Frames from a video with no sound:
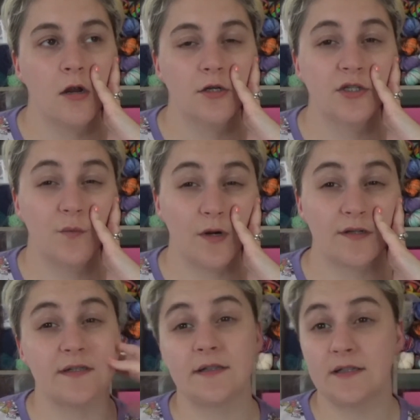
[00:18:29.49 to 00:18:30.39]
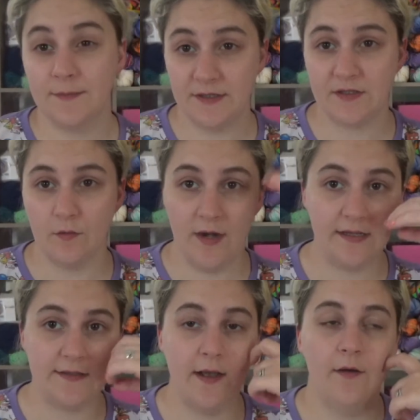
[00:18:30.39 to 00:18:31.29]
to work since it's been so
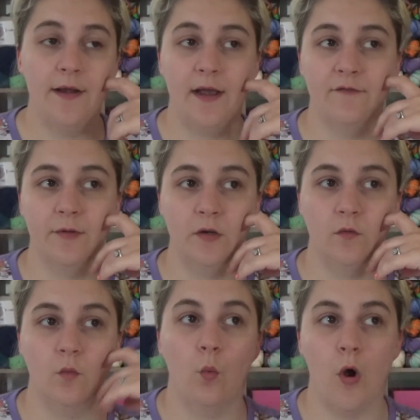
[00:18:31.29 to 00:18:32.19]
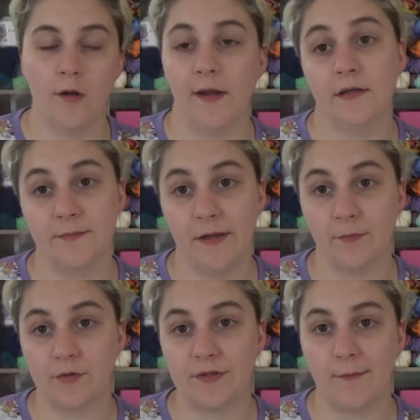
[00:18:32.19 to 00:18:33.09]
nice out, and I've been walking to pick
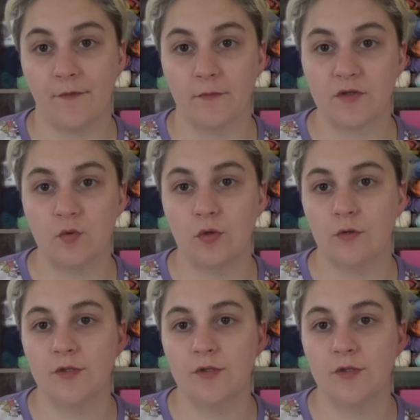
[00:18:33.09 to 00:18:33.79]
Bruce up from school,